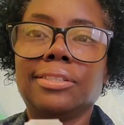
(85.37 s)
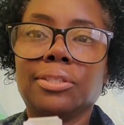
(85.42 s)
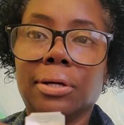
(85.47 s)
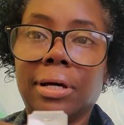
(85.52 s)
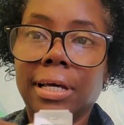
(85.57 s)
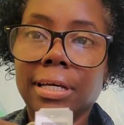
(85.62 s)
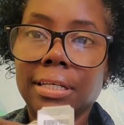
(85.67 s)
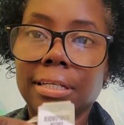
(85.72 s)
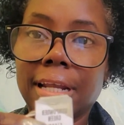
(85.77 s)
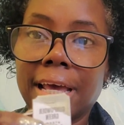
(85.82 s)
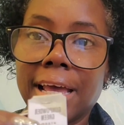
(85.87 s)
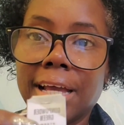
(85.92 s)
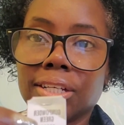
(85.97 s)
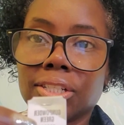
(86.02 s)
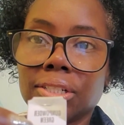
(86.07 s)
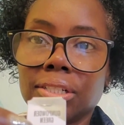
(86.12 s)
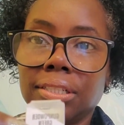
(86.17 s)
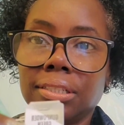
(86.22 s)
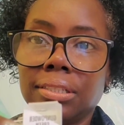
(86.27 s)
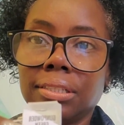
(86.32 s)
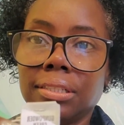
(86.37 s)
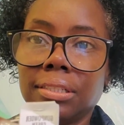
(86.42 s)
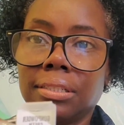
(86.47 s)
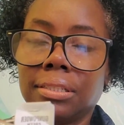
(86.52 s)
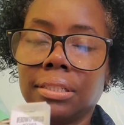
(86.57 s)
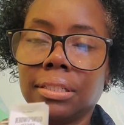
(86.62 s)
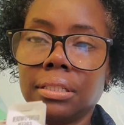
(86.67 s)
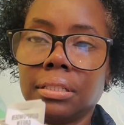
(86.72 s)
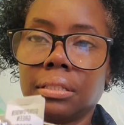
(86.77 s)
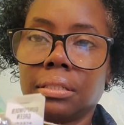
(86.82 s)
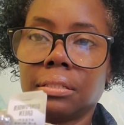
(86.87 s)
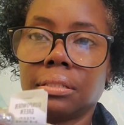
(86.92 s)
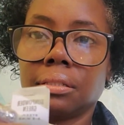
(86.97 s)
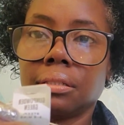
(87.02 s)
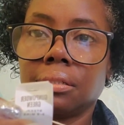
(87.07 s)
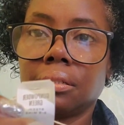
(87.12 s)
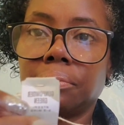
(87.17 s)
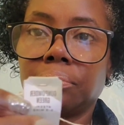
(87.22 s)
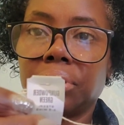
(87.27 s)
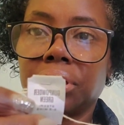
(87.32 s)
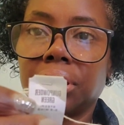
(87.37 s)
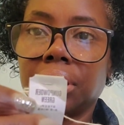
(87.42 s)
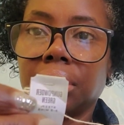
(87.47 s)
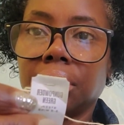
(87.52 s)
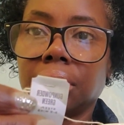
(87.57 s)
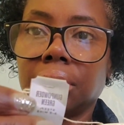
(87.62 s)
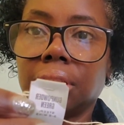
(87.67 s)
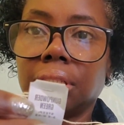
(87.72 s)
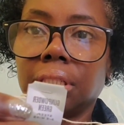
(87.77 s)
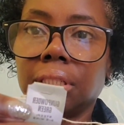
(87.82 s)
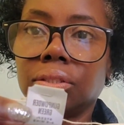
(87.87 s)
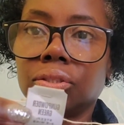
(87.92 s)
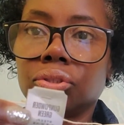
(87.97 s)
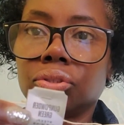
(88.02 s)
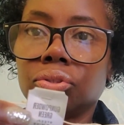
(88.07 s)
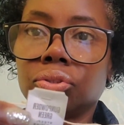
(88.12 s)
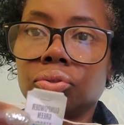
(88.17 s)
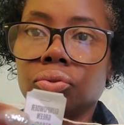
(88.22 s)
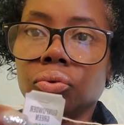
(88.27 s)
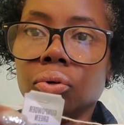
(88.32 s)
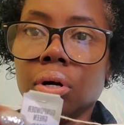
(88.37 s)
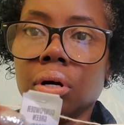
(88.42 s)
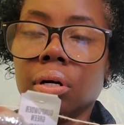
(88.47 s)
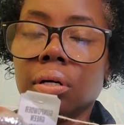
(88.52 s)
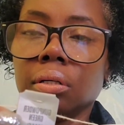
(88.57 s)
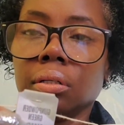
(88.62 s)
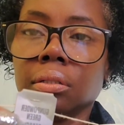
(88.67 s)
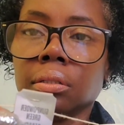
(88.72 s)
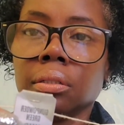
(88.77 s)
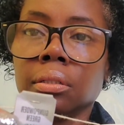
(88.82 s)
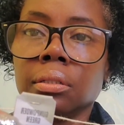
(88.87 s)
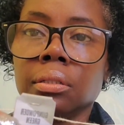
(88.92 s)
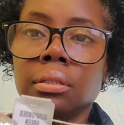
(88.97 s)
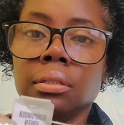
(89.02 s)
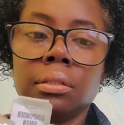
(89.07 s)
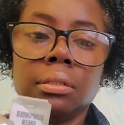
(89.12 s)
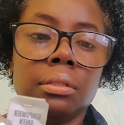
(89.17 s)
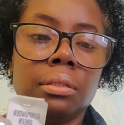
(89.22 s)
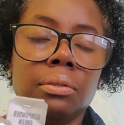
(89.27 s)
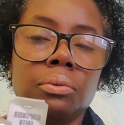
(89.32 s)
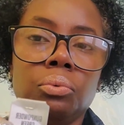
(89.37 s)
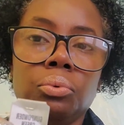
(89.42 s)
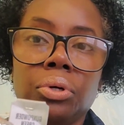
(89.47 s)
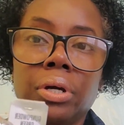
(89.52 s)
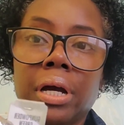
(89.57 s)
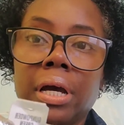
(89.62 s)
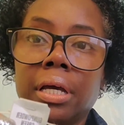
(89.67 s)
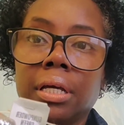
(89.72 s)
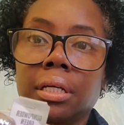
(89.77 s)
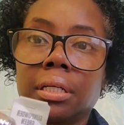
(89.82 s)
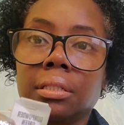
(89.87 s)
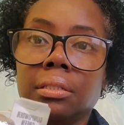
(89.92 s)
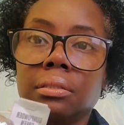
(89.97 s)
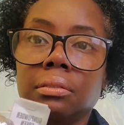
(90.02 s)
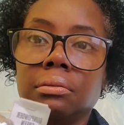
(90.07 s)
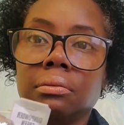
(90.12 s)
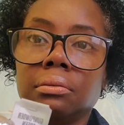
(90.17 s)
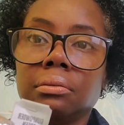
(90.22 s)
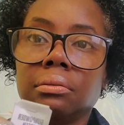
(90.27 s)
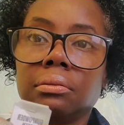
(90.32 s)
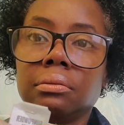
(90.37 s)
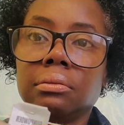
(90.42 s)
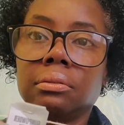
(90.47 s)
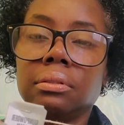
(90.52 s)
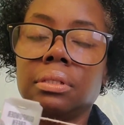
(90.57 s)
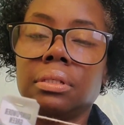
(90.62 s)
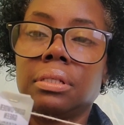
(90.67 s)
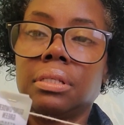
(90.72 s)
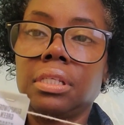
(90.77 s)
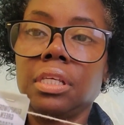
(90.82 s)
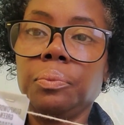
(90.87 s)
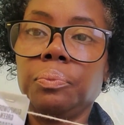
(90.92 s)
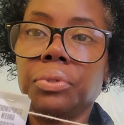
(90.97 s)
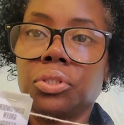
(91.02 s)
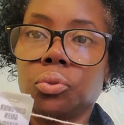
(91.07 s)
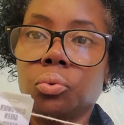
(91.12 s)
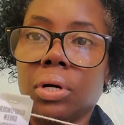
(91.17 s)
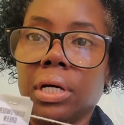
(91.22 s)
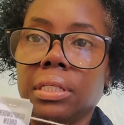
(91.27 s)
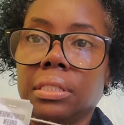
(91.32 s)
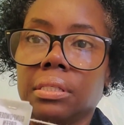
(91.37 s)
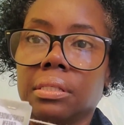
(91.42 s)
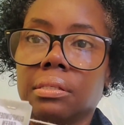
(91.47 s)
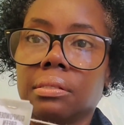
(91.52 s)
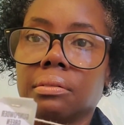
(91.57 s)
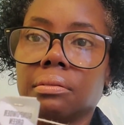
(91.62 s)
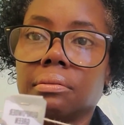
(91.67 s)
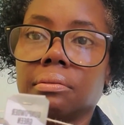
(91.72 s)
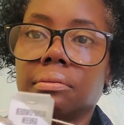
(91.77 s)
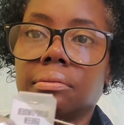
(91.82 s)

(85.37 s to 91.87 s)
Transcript: so I can actually, this, this particular tea is strong where I can seep it twice